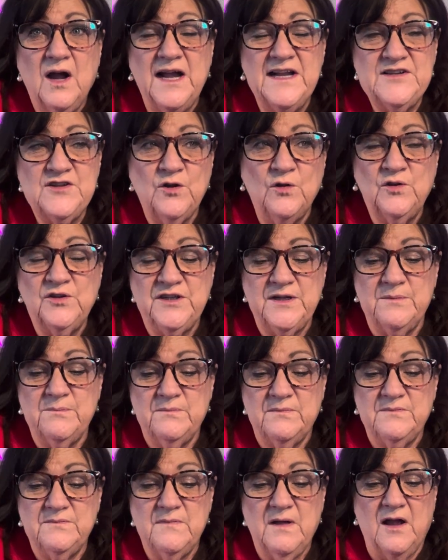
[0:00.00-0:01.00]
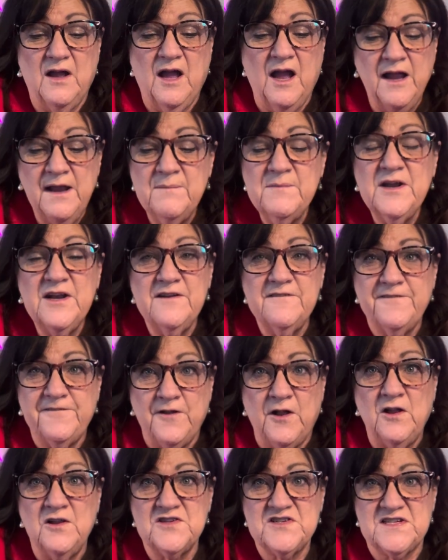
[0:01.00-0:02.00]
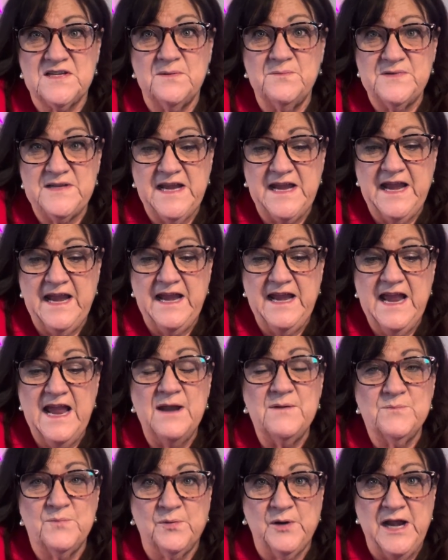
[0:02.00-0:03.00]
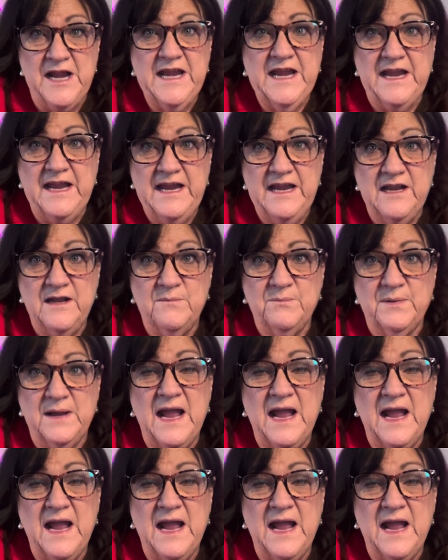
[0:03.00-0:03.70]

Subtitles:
told him, I'm going to fall someday and break a hip,